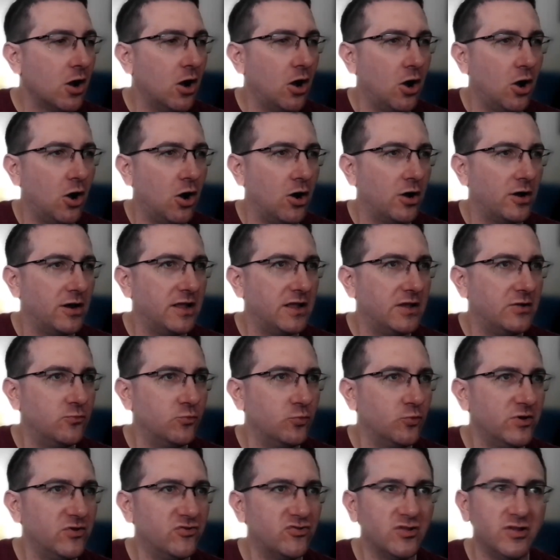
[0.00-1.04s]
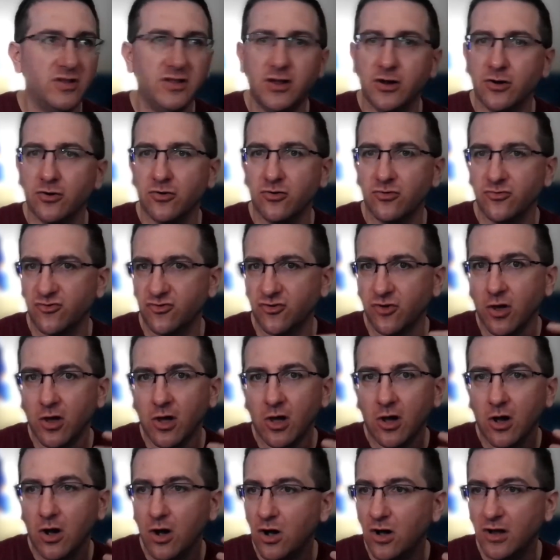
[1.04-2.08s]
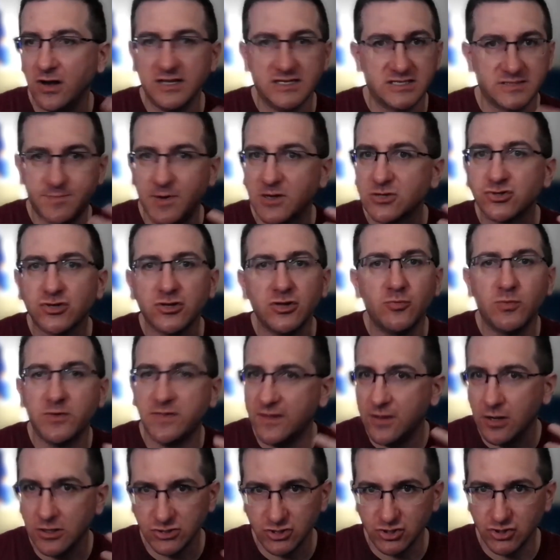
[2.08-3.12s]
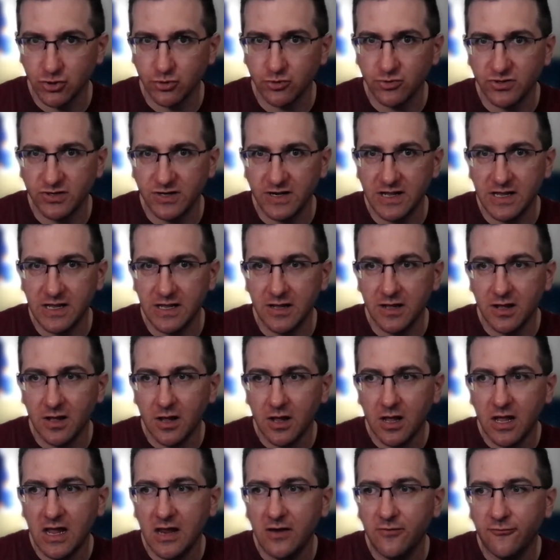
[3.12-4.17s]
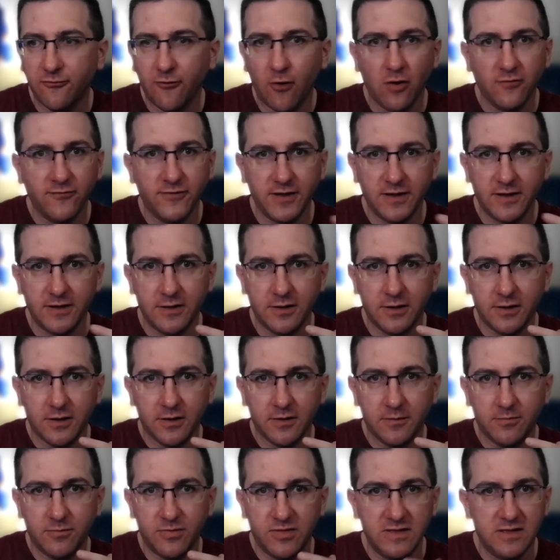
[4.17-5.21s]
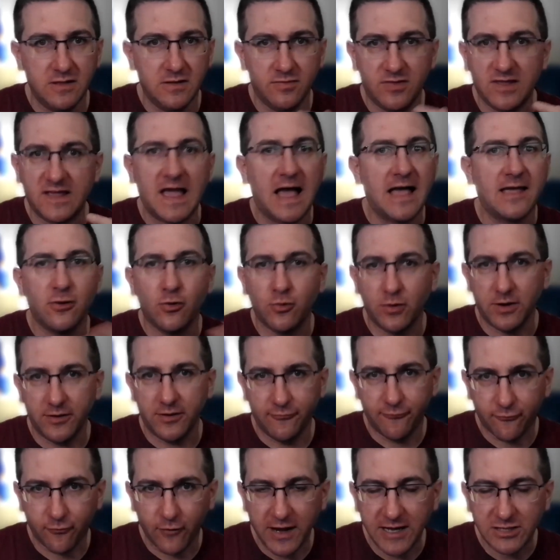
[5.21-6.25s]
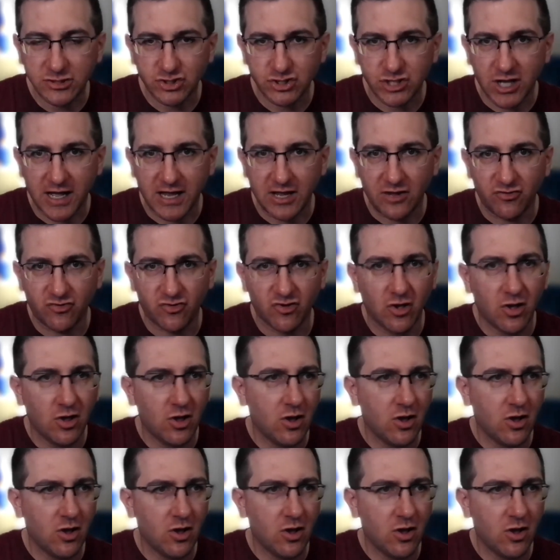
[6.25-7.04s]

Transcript: uh, in recent years, uh, especially with the uncertainty involving the the Coyote franchise